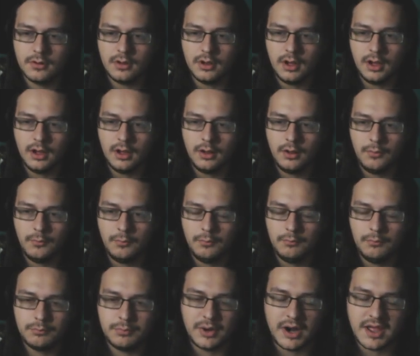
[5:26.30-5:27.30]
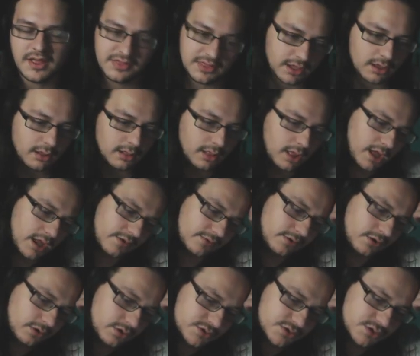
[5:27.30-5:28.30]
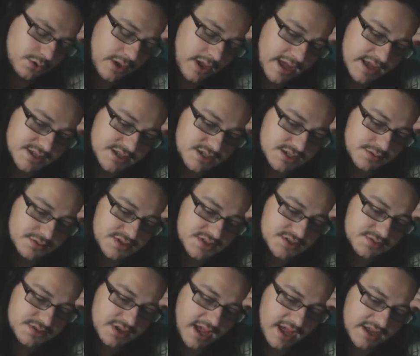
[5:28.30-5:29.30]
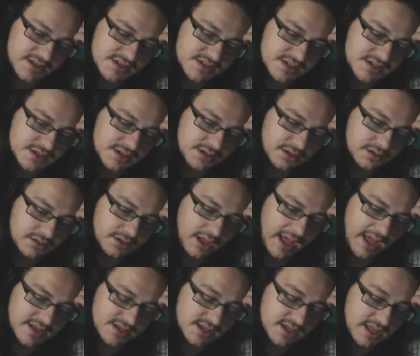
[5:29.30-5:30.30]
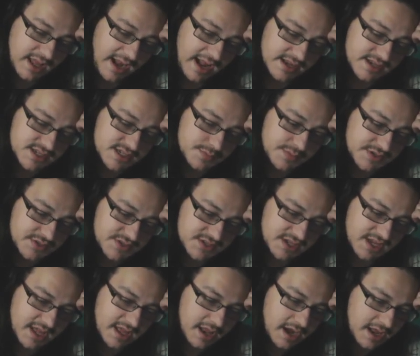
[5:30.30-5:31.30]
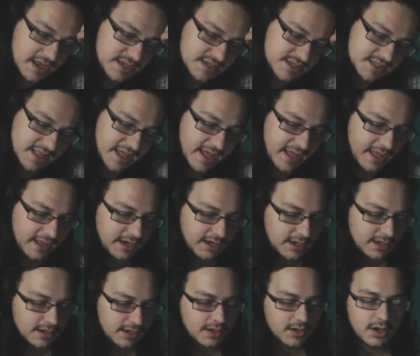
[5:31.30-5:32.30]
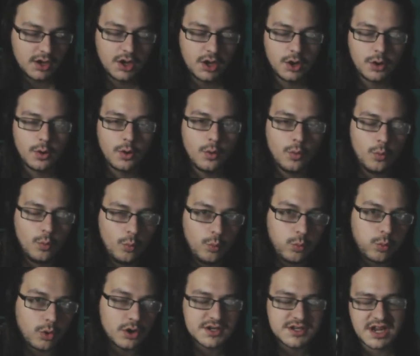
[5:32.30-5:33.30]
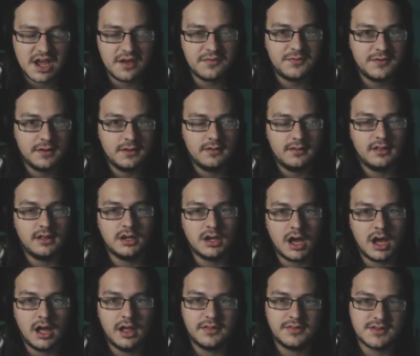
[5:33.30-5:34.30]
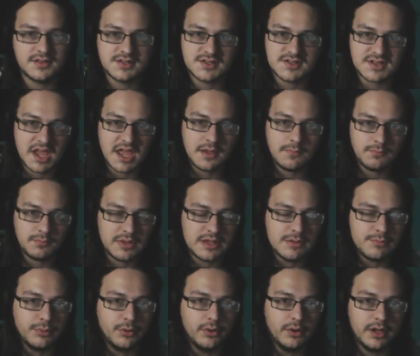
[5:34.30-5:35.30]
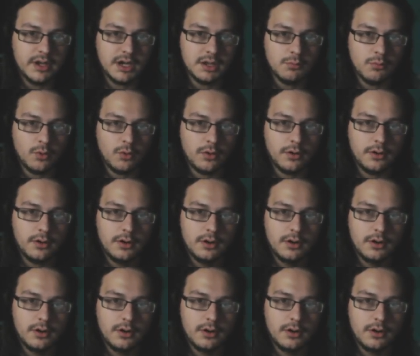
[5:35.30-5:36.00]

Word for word: Um, but I think a lot of it also has to has to has it has to be said is that we're definitely not the same people anymore.